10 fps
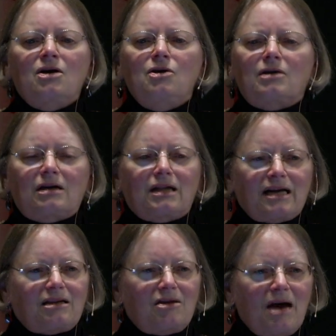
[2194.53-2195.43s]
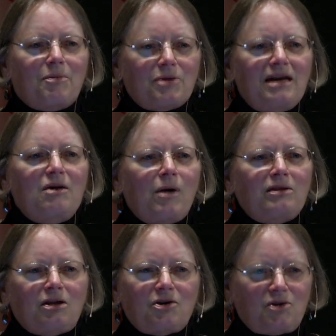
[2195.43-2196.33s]
You can collect samples anywhere
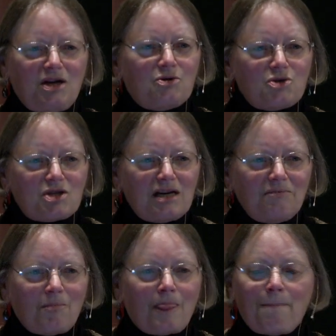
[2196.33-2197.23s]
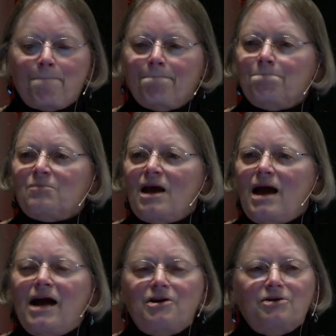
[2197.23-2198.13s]
that looks interesting,
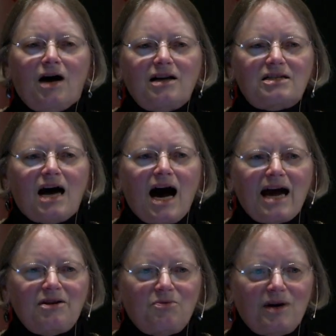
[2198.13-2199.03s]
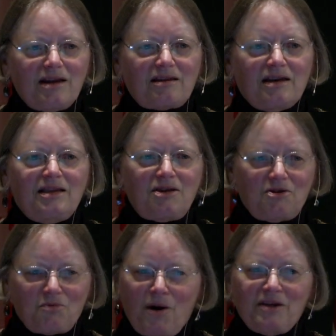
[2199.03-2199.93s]
and you're not tied with this
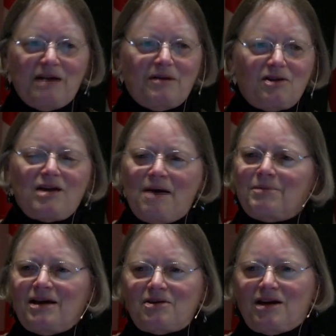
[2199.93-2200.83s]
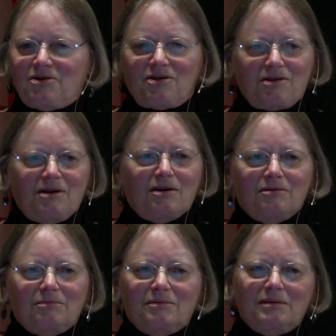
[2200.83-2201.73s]
is where they've been sampling since
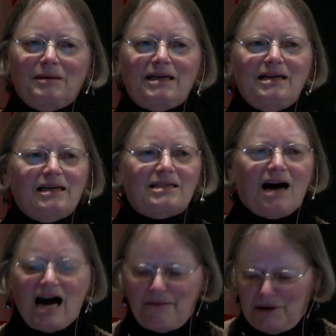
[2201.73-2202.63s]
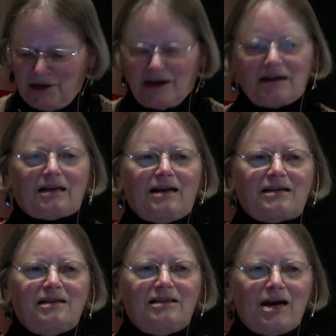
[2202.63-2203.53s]
beginning of time, and you've got to
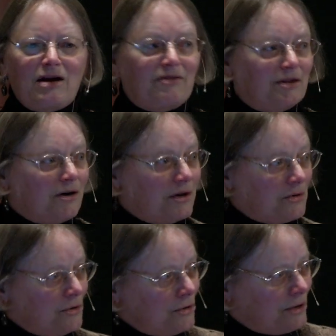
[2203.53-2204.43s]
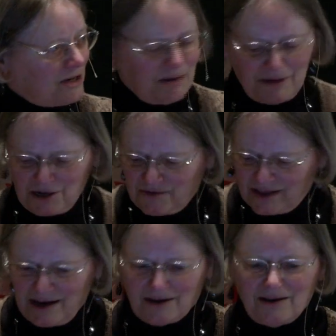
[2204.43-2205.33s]
collect it there, even though there's look something over
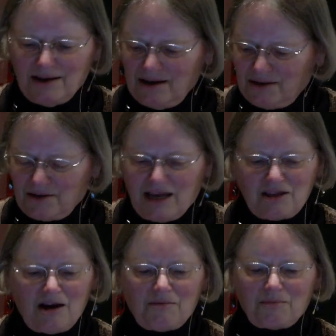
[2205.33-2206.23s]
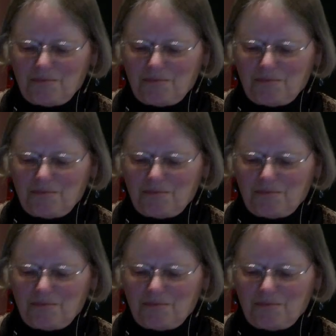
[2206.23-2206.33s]
there. So that's our